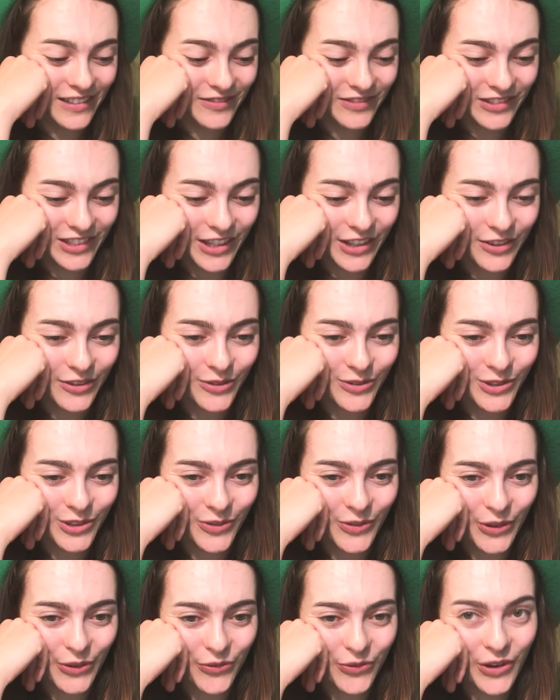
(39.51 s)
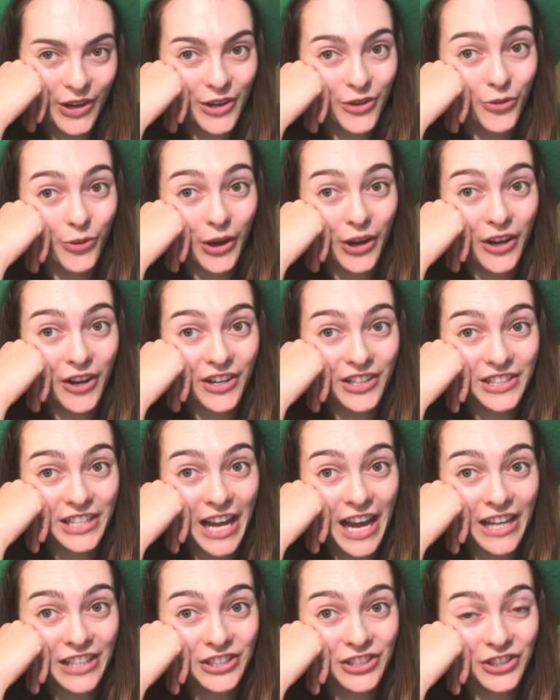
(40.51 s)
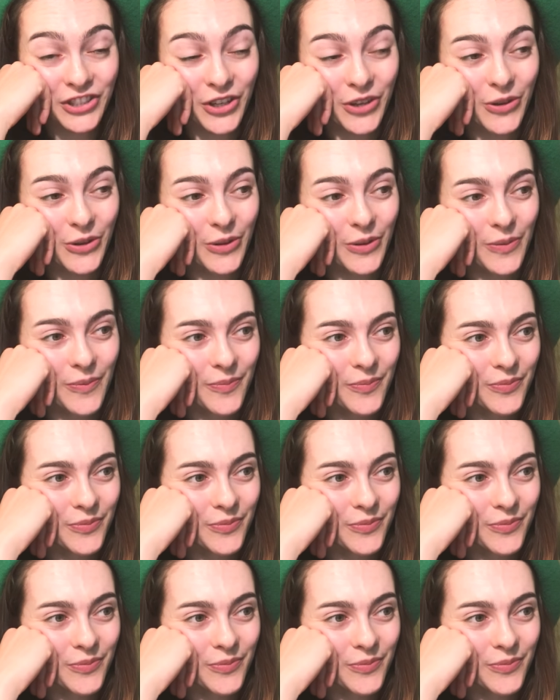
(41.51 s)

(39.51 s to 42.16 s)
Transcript: was like losing a real friend who I got attached to.